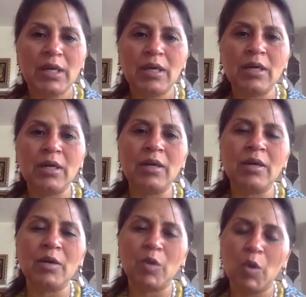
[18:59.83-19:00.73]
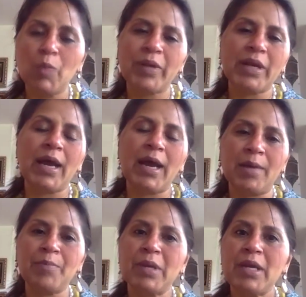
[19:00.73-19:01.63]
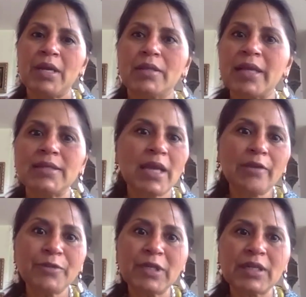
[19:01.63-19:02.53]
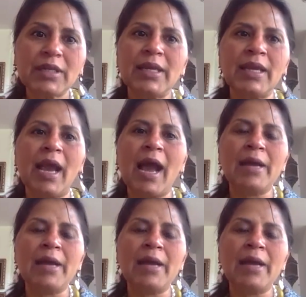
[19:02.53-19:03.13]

uh, open up then definitely